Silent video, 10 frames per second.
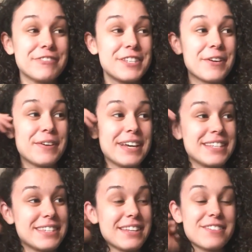so
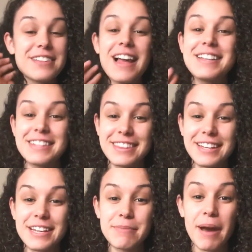there's a lot to
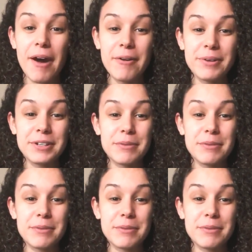think about when